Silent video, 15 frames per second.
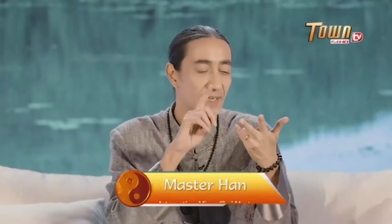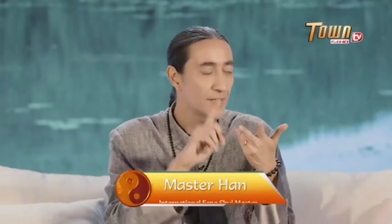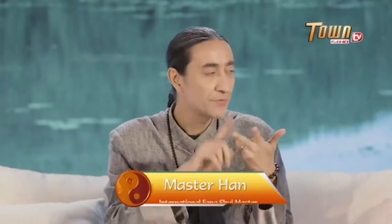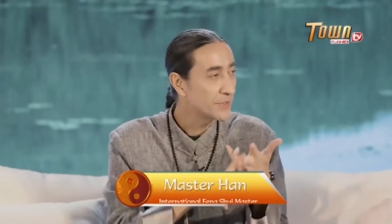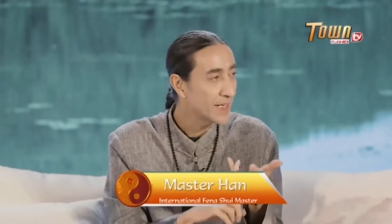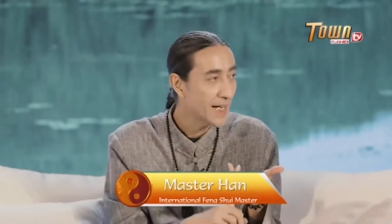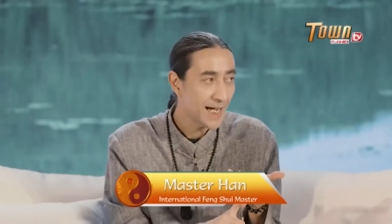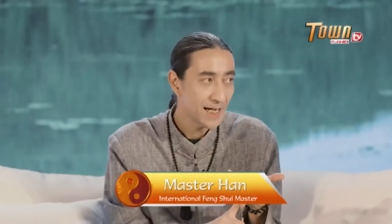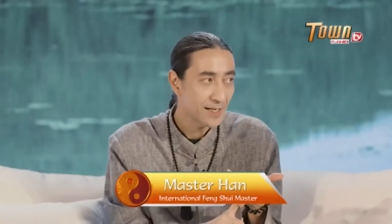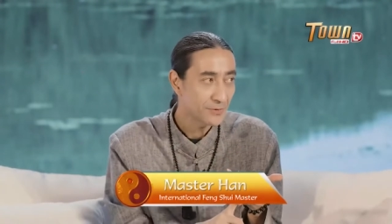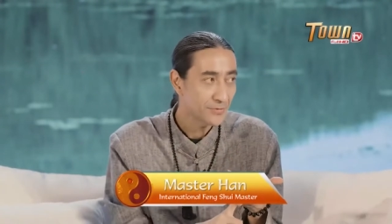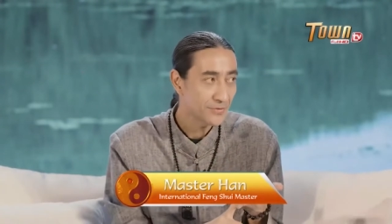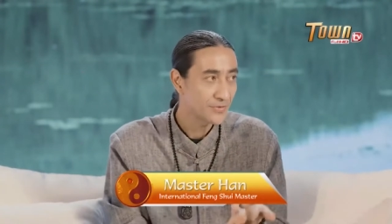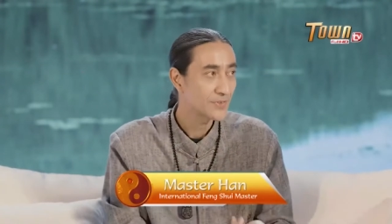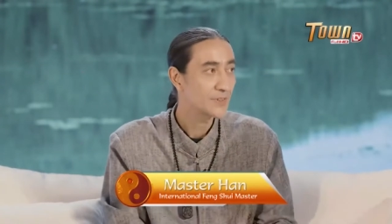Every
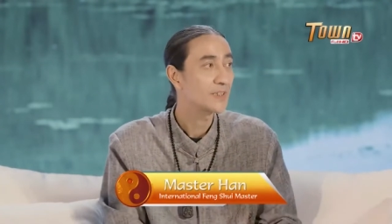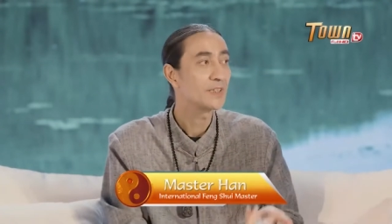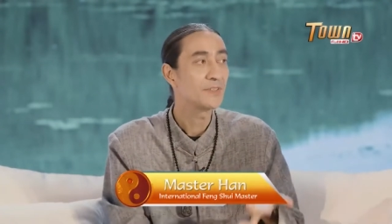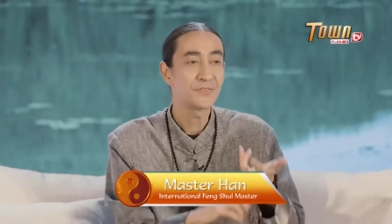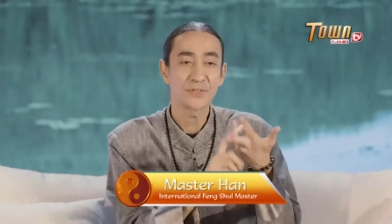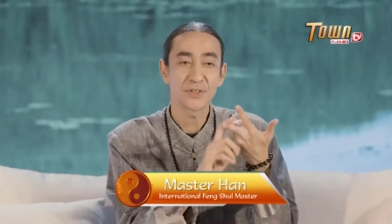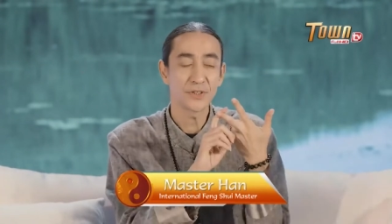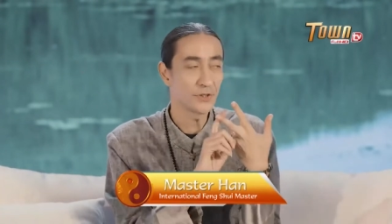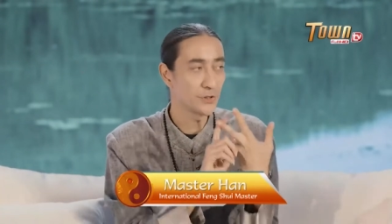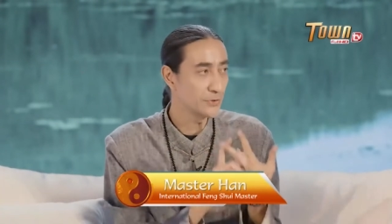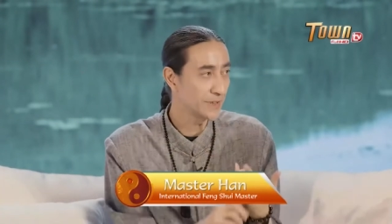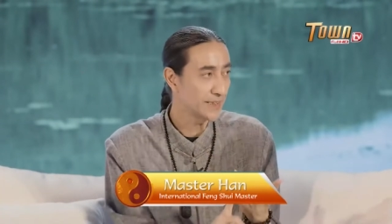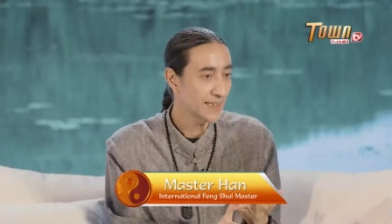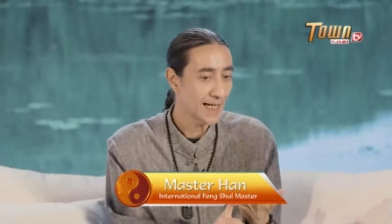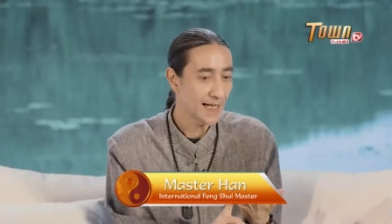house is a
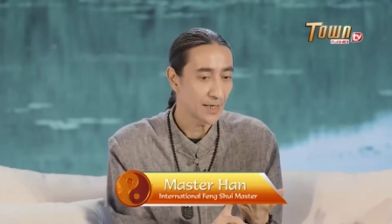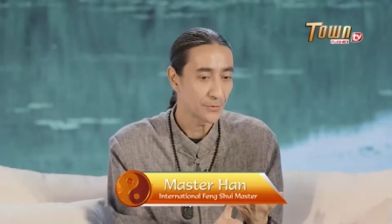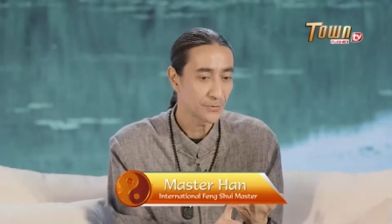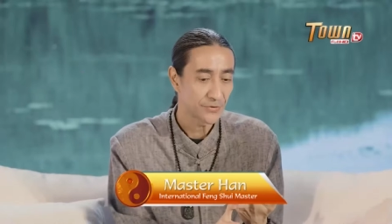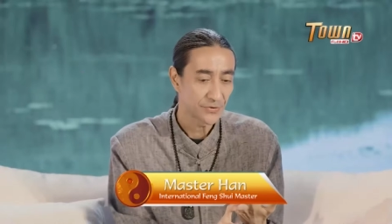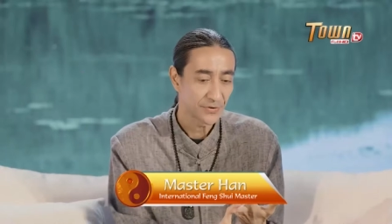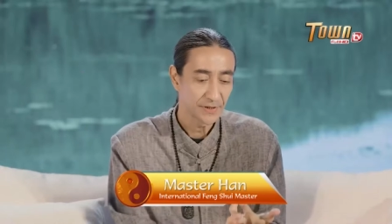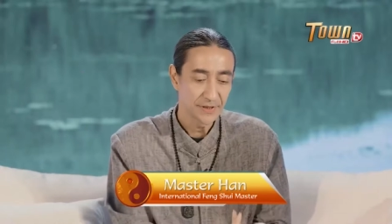unique house.